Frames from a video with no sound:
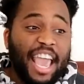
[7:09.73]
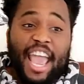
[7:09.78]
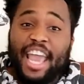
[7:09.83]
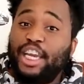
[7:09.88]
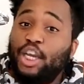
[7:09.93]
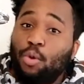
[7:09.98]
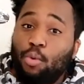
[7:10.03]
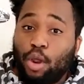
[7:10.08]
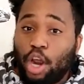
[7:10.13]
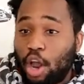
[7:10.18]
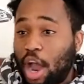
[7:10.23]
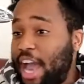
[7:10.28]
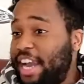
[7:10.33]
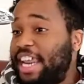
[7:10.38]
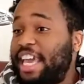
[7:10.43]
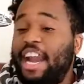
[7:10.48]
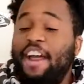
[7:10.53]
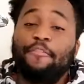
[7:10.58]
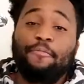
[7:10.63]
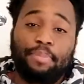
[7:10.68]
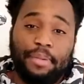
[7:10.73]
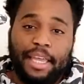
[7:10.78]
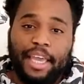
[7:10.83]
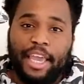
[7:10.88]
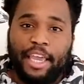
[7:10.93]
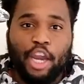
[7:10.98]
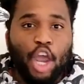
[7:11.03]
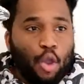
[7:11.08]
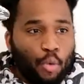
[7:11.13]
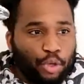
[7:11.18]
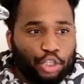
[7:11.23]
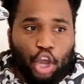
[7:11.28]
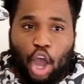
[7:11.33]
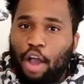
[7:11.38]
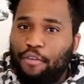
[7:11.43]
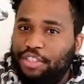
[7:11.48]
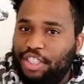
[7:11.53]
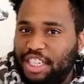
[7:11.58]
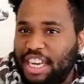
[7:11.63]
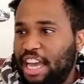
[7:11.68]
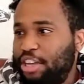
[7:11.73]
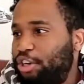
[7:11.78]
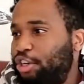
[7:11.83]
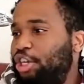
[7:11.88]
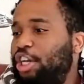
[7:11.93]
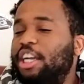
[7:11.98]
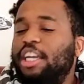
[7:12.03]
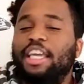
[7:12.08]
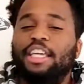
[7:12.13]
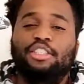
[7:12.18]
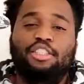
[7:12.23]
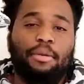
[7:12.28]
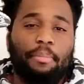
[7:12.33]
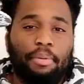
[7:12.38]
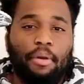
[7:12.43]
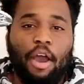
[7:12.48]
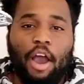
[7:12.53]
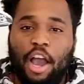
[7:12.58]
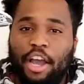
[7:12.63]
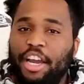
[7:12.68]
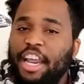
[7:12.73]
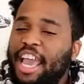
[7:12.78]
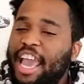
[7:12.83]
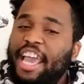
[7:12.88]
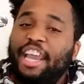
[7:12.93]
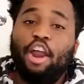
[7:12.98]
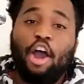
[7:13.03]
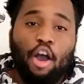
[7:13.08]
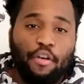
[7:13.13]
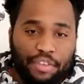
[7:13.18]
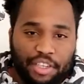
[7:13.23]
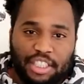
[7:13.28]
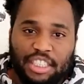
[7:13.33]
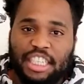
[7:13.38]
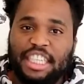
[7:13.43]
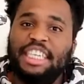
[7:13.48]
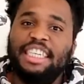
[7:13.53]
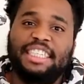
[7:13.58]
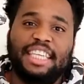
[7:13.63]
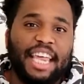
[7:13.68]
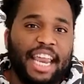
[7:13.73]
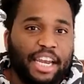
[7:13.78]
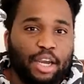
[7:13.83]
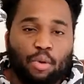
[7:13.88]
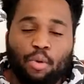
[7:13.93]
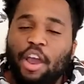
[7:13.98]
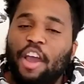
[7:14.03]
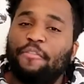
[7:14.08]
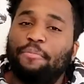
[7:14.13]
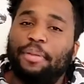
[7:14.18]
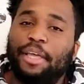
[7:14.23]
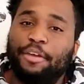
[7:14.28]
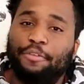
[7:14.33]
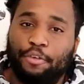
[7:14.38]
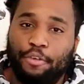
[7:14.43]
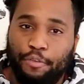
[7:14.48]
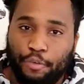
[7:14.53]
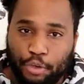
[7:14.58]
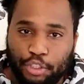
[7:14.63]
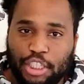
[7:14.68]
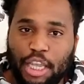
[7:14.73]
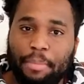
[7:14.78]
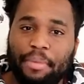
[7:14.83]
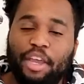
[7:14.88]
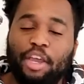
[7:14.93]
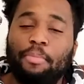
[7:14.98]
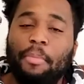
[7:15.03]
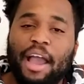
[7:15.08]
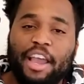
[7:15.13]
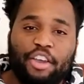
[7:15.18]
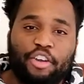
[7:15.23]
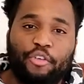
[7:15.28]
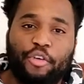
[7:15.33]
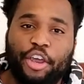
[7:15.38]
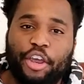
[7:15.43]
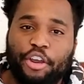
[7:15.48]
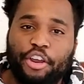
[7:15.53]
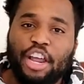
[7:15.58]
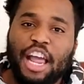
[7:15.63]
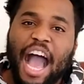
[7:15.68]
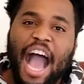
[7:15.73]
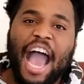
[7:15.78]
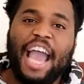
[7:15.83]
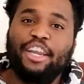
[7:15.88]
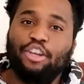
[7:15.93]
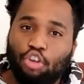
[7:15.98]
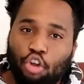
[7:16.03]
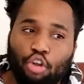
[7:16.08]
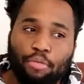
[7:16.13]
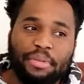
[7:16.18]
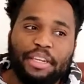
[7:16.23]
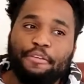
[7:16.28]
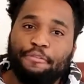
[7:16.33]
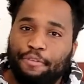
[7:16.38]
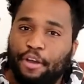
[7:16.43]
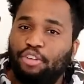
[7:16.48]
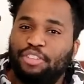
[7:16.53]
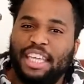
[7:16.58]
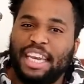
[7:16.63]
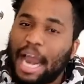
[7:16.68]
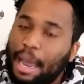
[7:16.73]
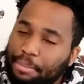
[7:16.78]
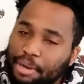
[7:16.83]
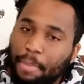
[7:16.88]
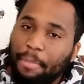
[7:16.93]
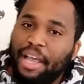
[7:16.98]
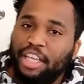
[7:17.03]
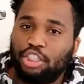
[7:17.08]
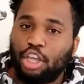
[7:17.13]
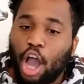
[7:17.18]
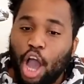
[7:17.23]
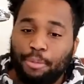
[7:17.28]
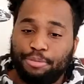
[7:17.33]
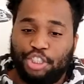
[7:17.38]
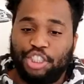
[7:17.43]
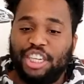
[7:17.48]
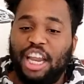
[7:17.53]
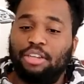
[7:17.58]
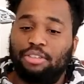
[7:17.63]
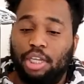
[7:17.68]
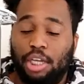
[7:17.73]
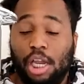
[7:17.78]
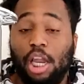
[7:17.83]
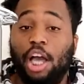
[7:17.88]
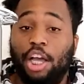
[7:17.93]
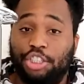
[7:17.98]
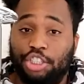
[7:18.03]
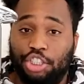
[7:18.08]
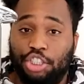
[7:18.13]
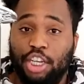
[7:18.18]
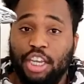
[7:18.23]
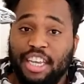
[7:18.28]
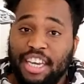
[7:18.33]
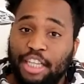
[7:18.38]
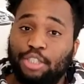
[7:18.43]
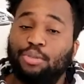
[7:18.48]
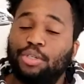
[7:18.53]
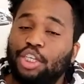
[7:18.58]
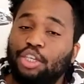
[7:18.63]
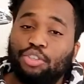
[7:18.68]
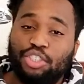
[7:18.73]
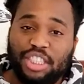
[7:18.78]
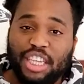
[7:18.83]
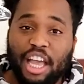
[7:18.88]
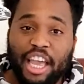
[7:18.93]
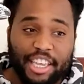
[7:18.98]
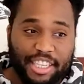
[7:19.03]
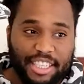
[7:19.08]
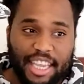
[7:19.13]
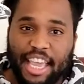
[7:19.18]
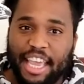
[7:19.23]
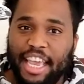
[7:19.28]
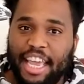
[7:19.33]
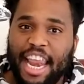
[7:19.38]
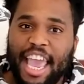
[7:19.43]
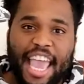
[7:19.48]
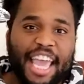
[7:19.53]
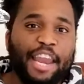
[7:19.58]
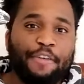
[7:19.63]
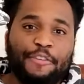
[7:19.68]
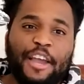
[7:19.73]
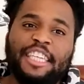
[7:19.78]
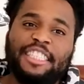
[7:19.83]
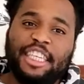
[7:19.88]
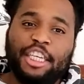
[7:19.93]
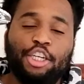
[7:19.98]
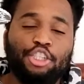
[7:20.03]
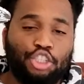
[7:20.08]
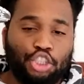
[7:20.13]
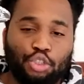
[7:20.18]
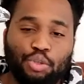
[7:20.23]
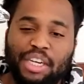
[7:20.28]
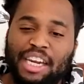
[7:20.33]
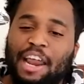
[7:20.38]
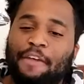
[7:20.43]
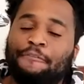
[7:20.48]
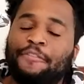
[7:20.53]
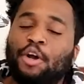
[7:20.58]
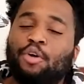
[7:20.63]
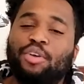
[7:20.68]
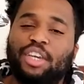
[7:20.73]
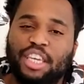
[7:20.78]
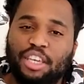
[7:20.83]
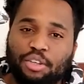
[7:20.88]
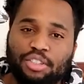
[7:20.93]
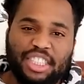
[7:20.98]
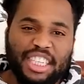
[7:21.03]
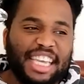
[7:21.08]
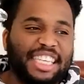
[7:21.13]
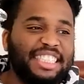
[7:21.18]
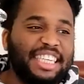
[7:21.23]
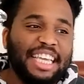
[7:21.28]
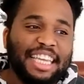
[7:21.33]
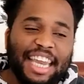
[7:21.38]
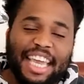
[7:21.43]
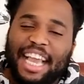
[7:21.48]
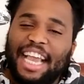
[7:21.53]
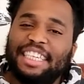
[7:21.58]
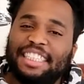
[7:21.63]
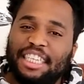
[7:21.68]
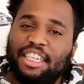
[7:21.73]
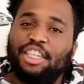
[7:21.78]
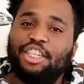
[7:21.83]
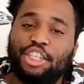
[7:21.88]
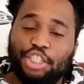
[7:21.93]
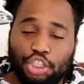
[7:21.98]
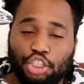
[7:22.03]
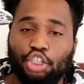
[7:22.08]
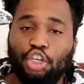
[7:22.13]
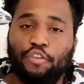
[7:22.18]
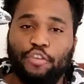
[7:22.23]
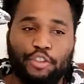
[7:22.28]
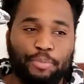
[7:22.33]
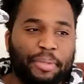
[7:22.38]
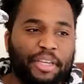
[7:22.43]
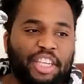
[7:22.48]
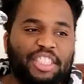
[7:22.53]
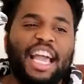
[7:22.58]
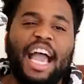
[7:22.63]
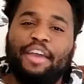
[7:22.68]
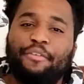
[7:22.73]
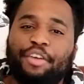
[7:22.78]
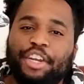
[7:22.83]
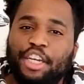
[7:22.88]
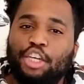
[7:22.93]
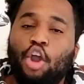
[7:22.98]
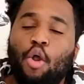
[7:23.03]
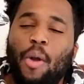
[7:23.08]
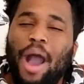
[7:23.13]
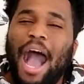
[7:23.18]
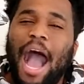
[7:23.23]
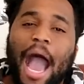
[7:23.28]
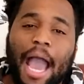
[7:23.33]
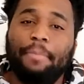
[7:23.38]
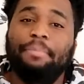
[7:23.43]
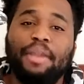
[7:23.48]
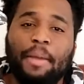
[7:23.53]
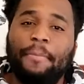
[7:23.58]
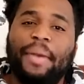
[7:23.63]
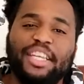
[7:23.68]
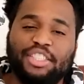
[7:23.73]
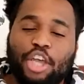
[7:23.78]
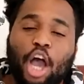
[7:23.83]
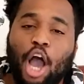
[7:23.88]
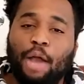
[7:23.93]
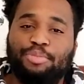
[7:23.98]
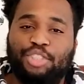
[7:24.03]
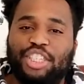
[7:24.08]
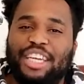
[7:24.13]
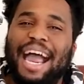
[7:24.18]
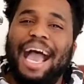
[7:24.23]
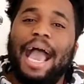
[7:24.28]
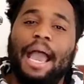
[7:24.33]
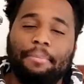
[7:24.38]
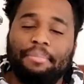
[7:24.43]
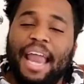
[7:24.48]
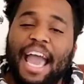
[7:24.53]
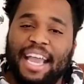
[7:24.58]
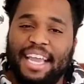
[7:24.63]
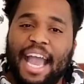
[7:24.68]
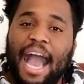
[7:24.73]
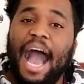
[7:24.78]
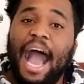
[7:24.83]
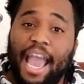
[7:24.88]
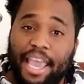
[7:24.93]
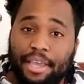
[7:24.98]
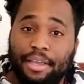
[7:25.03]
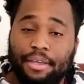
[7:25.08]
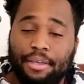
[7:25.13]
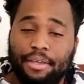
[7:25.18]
anywhere that I've played, which obviously now they're going to link to Bron, and obviously he said anywhere I've played for the first time in my career, I normally felt that I'm the best option down the clutch. That's what he was saying. And if I didn't shoot it, I felt guilty and like I did a disservice because I already know I'm the best option. I'm that guy.